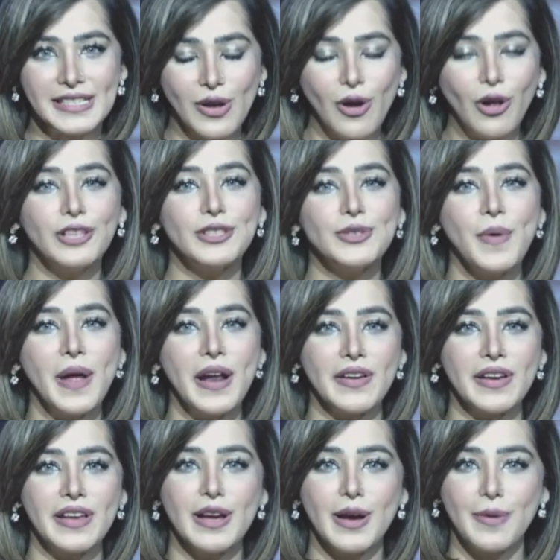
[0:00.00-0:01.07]
is also
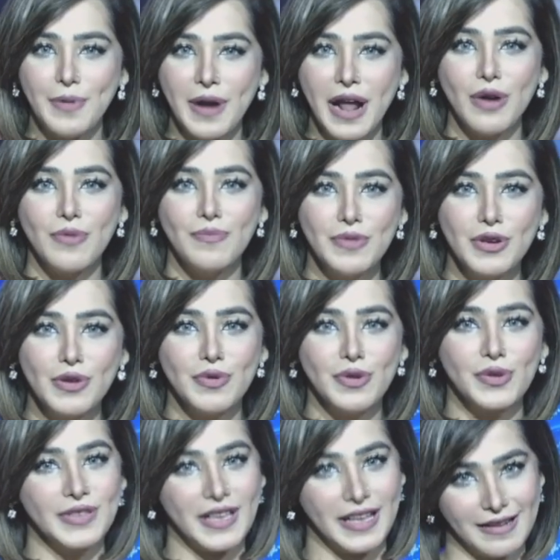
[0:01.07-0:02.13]
wearing a brown Miu
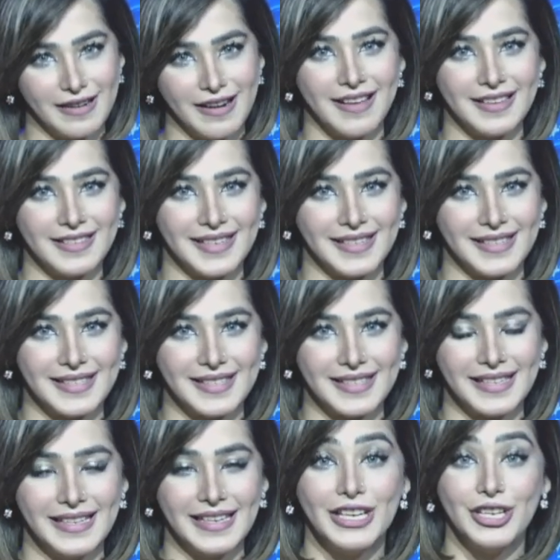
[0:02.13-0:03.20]
Miu sunglasses.
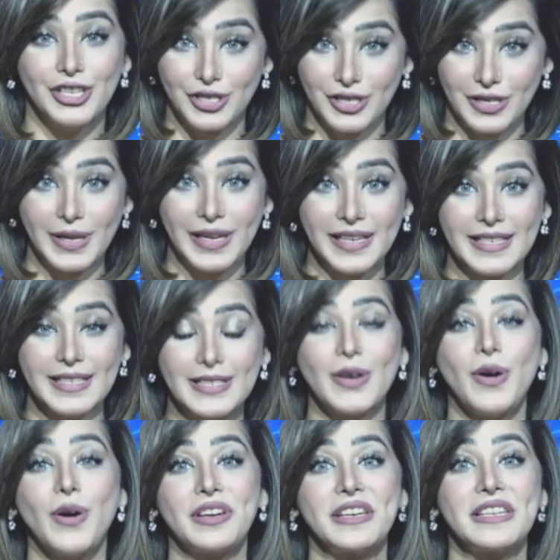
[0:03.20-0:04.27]
She raises
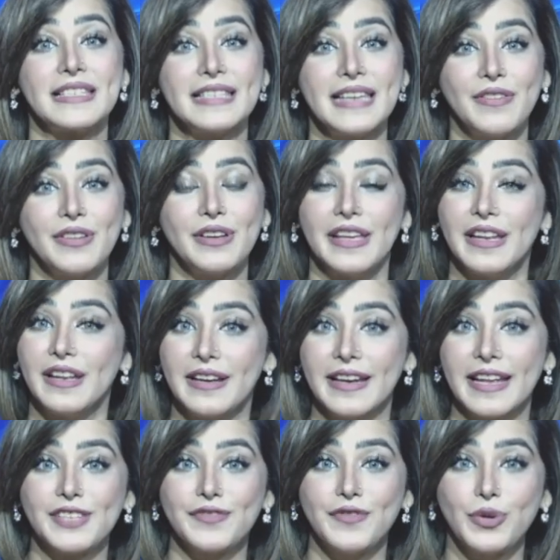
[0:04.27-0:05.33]
the hotness level in her
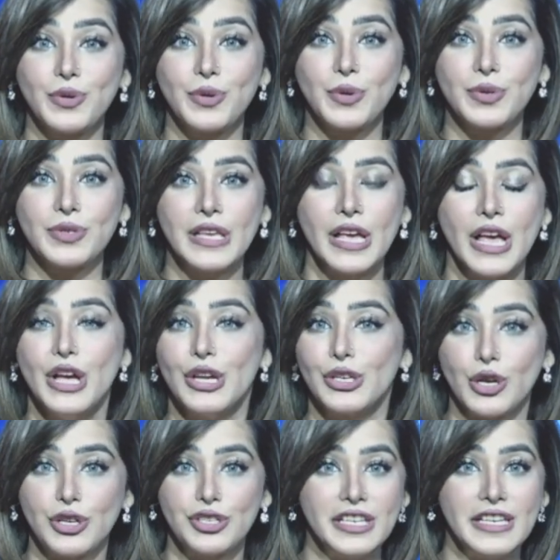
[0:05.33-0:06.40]
next photos.
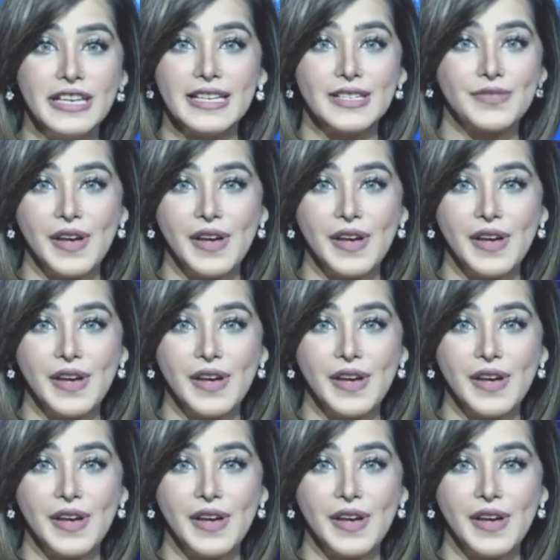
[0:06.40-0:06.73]
Georgina's